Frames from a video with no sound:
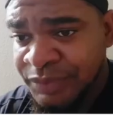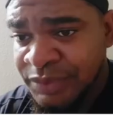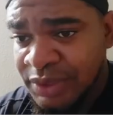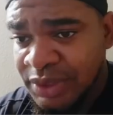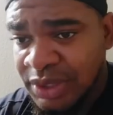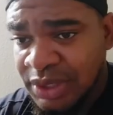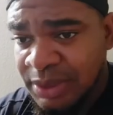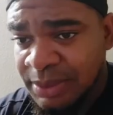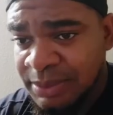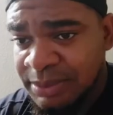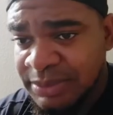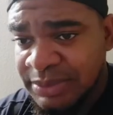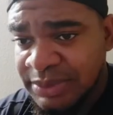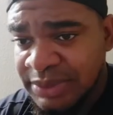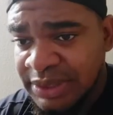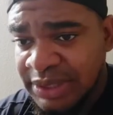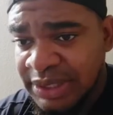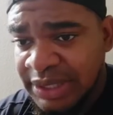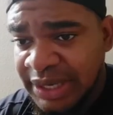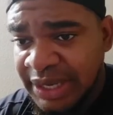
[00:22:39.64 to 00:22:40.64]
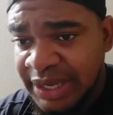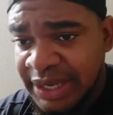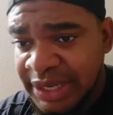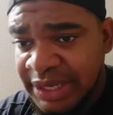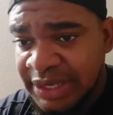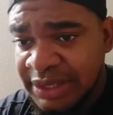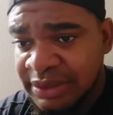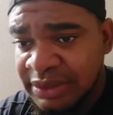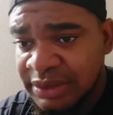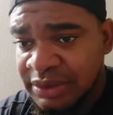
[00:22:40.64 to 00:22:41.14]
Um,
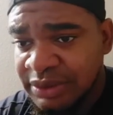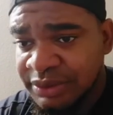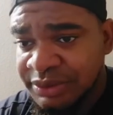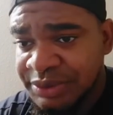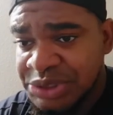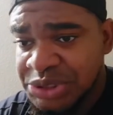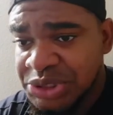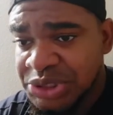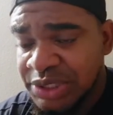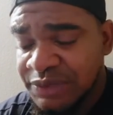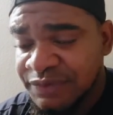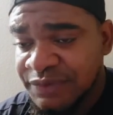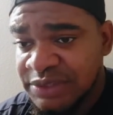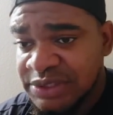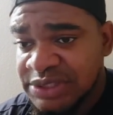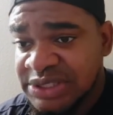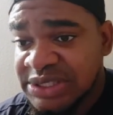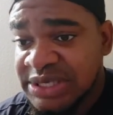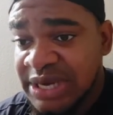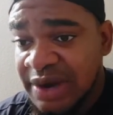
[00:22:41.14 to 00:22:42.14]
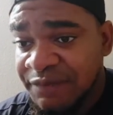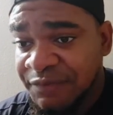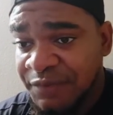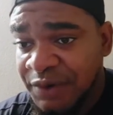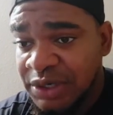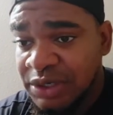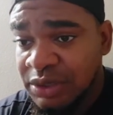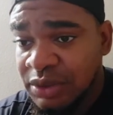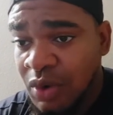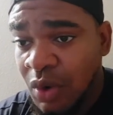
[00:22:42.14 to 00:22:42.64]
NIN received
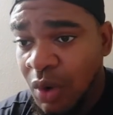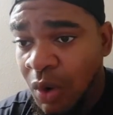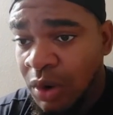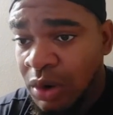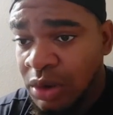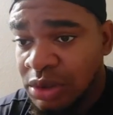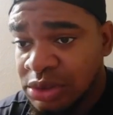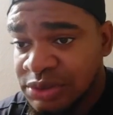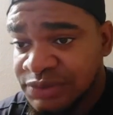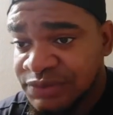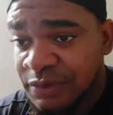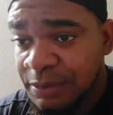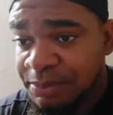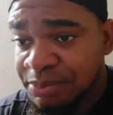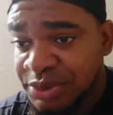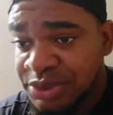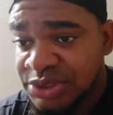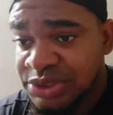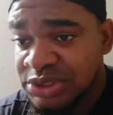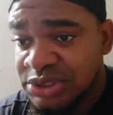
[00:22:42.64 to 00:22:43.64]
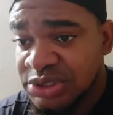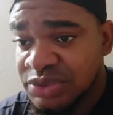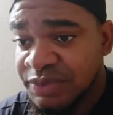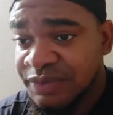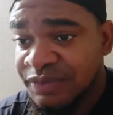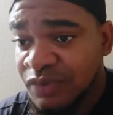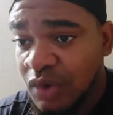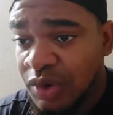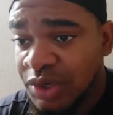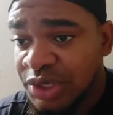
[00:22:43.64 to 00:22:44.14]
several calls from persons
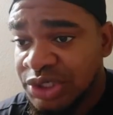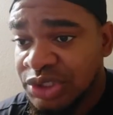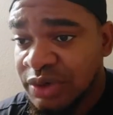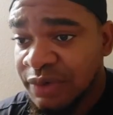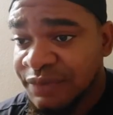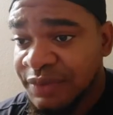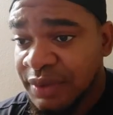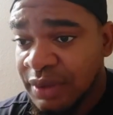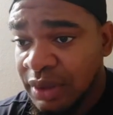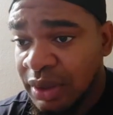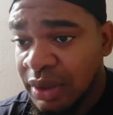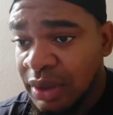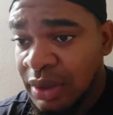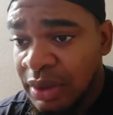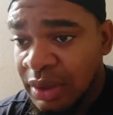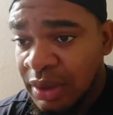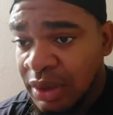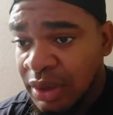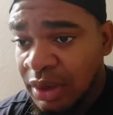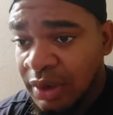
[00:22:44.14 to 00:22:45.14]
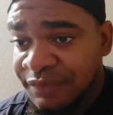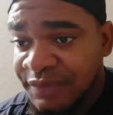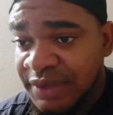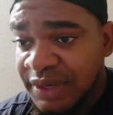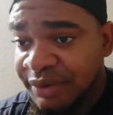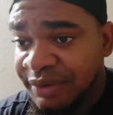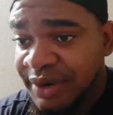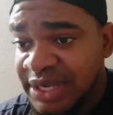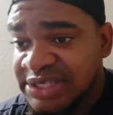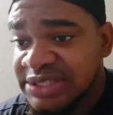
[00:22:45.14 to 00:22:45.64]
with knowledge of the of the
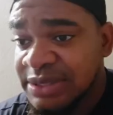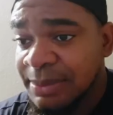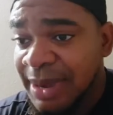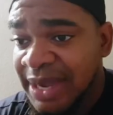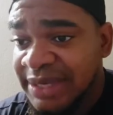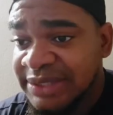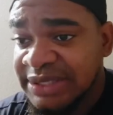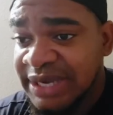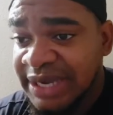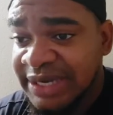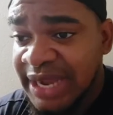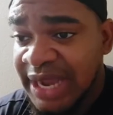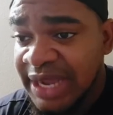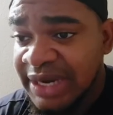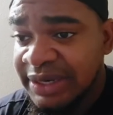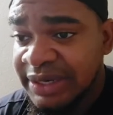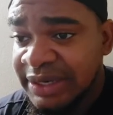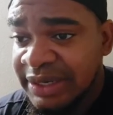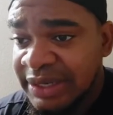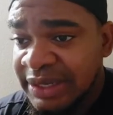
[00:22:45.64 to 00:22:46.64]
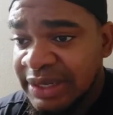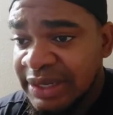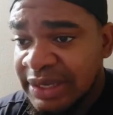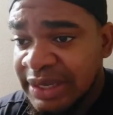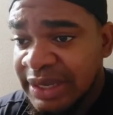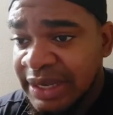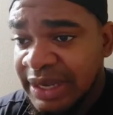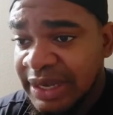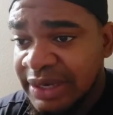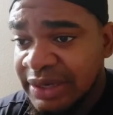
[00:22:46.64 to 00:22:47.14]
arrest, the matter at hand,
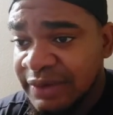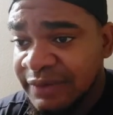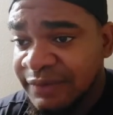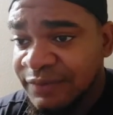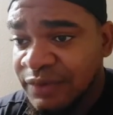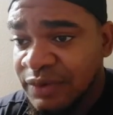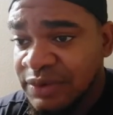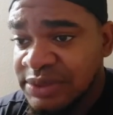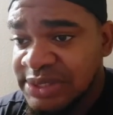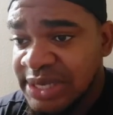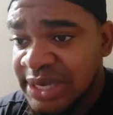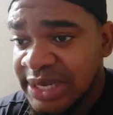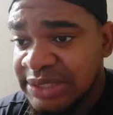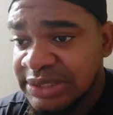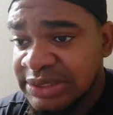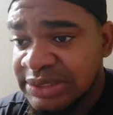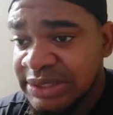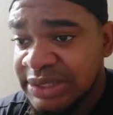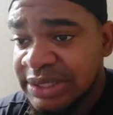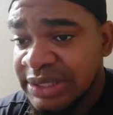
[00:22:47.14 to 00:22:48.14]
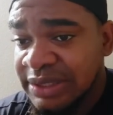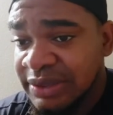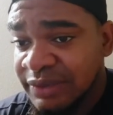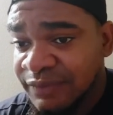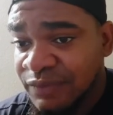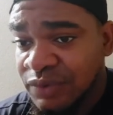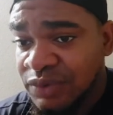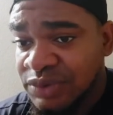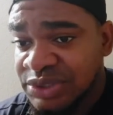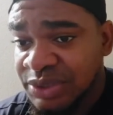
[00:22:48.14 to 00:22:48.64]
and of course had the
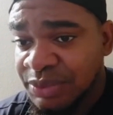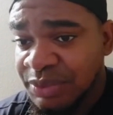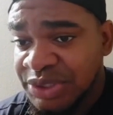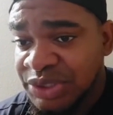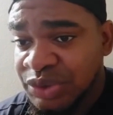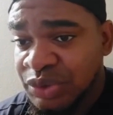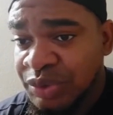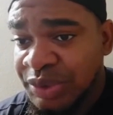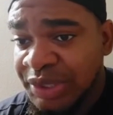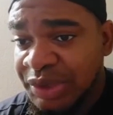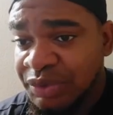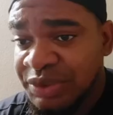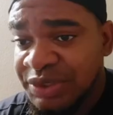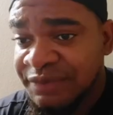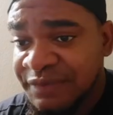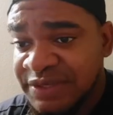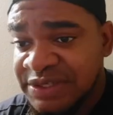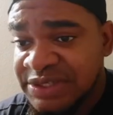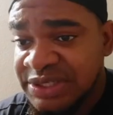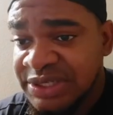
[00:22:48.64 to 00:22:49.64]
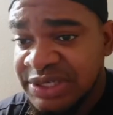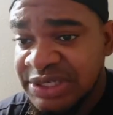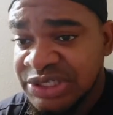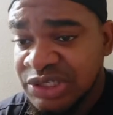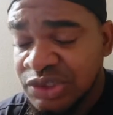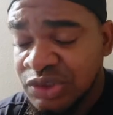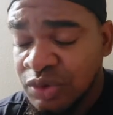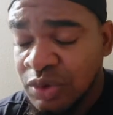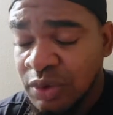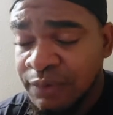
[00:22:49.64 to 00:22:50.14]
of course they went to do their own
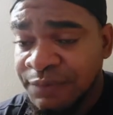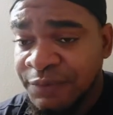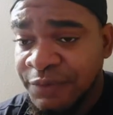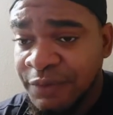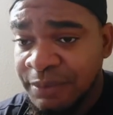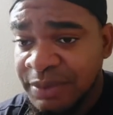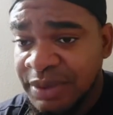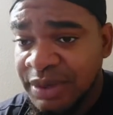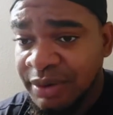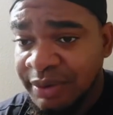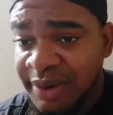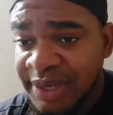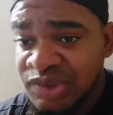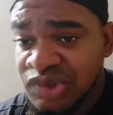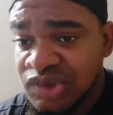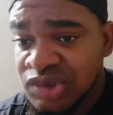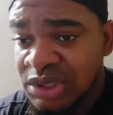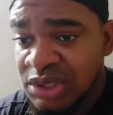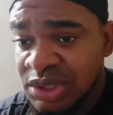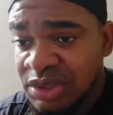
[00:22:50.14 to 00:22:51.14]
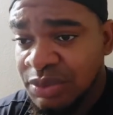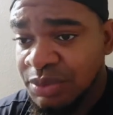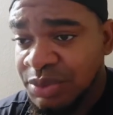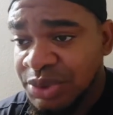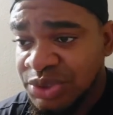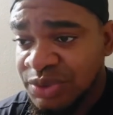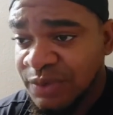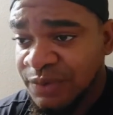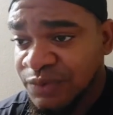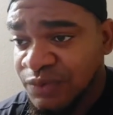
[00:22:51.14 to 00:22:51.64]
investigation to confirm the arrest,
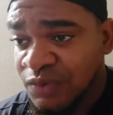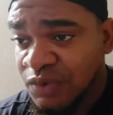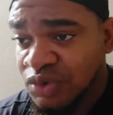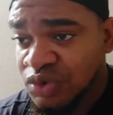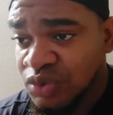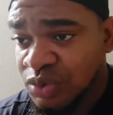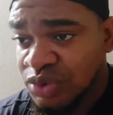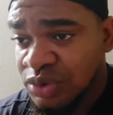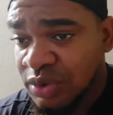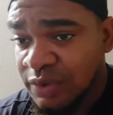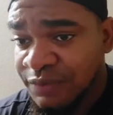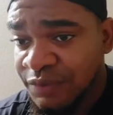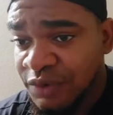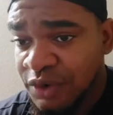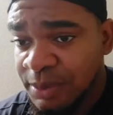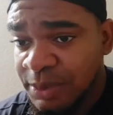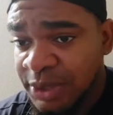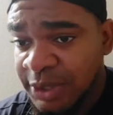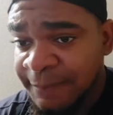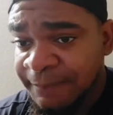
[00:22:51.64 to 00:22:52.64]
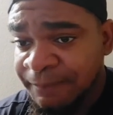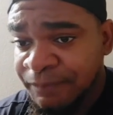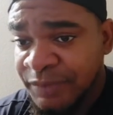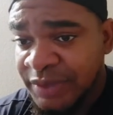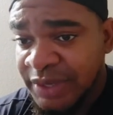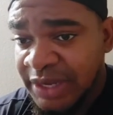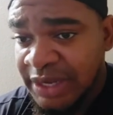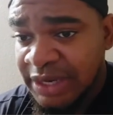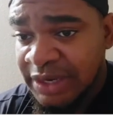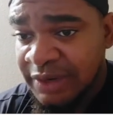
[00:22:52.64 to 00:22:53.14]
which of course was confirmed.
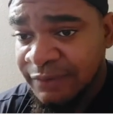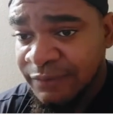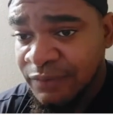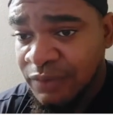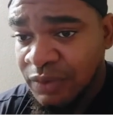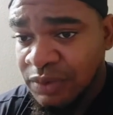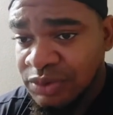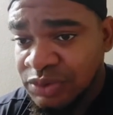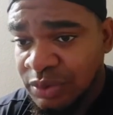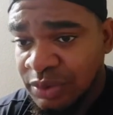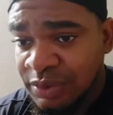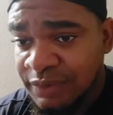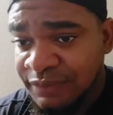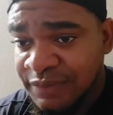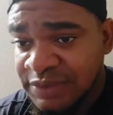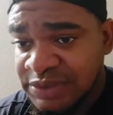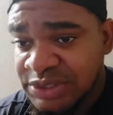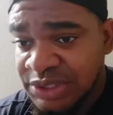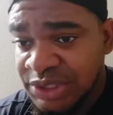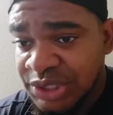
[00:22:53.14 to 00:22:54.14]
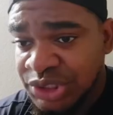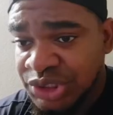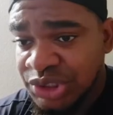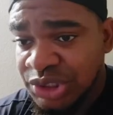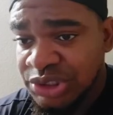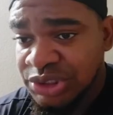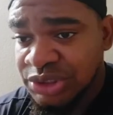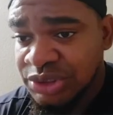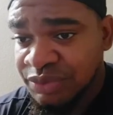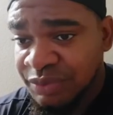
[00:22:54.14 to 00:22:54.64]
And of course, our
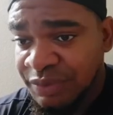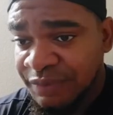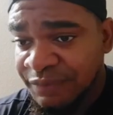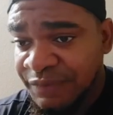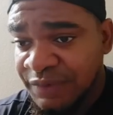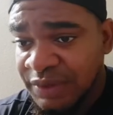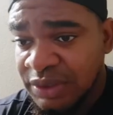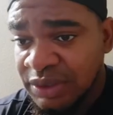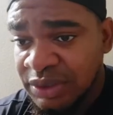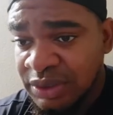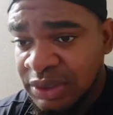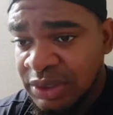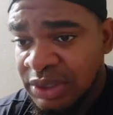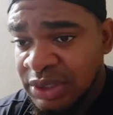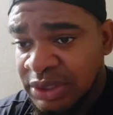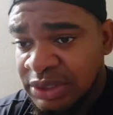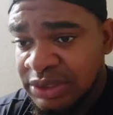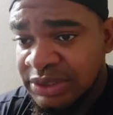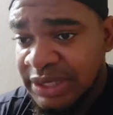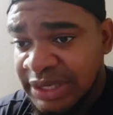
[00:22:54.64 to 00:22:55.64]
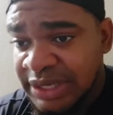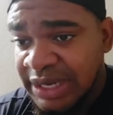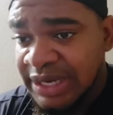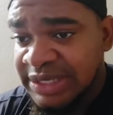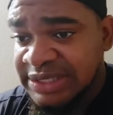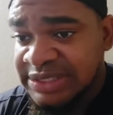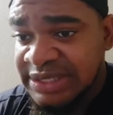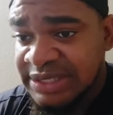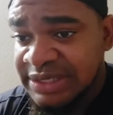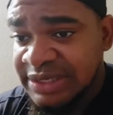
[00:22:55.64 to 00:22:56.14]
investigations revealed that
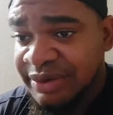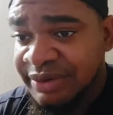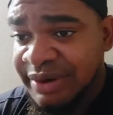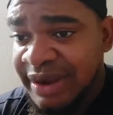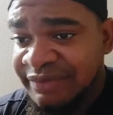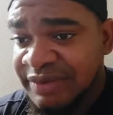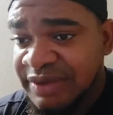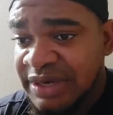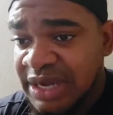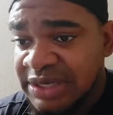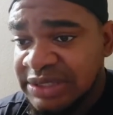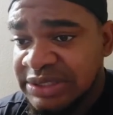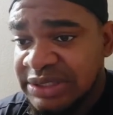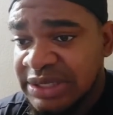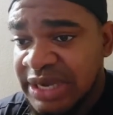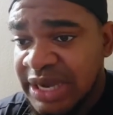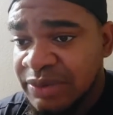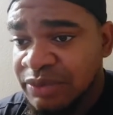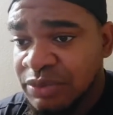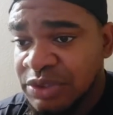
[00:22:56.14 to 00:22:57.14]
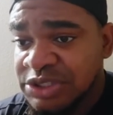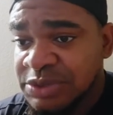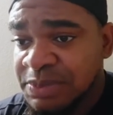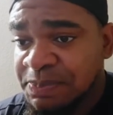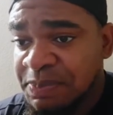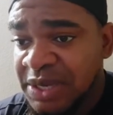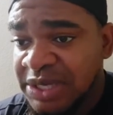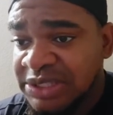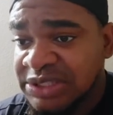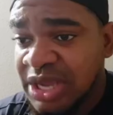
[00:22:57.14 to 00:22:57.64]
Alexander arrived in Antigua and was
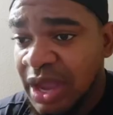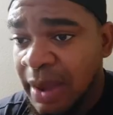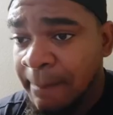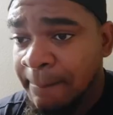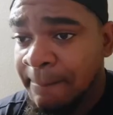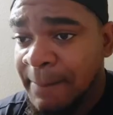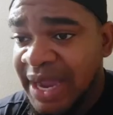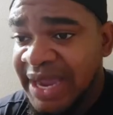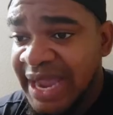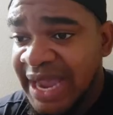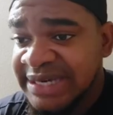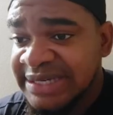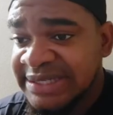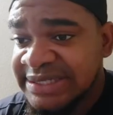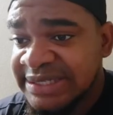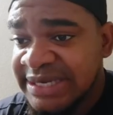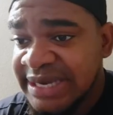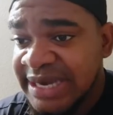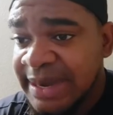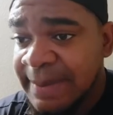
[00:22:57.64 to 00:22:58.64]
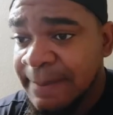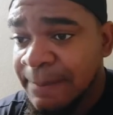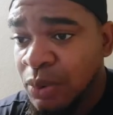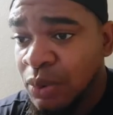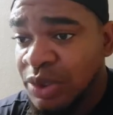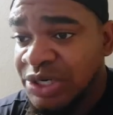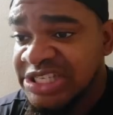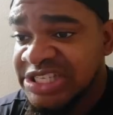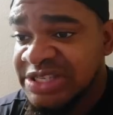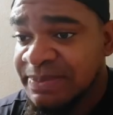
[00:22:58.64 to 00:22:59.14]
picked up by Antigua
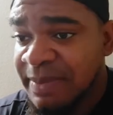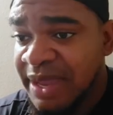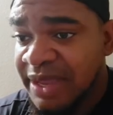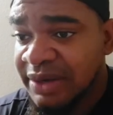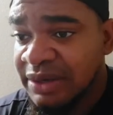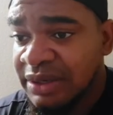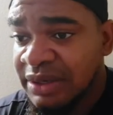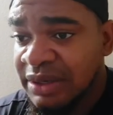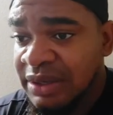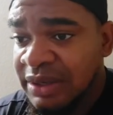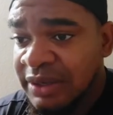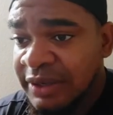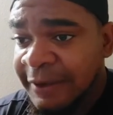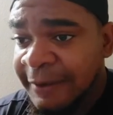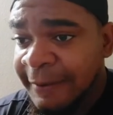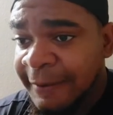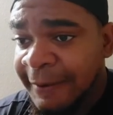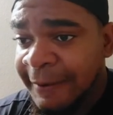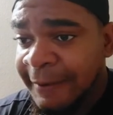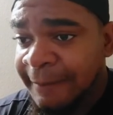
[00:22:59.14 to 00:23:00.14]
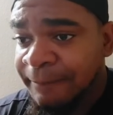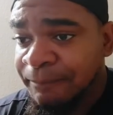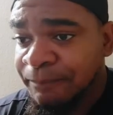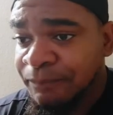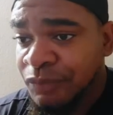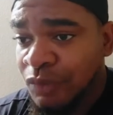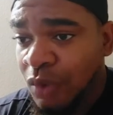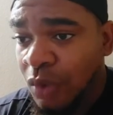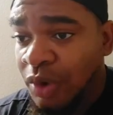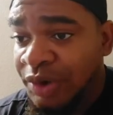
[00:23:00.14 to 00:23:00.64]
policemen
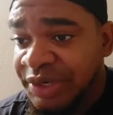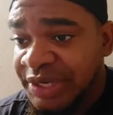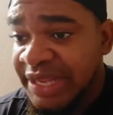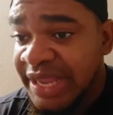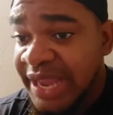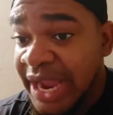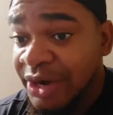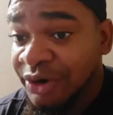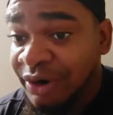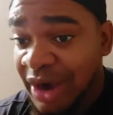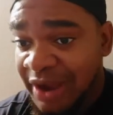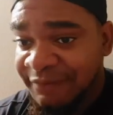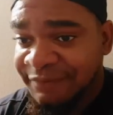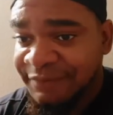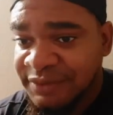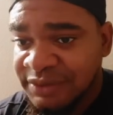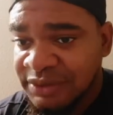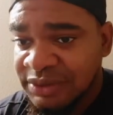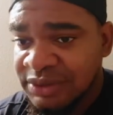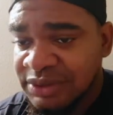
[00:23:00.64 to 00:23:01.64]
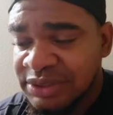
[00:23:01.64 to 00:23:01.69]
um, on the aircraft.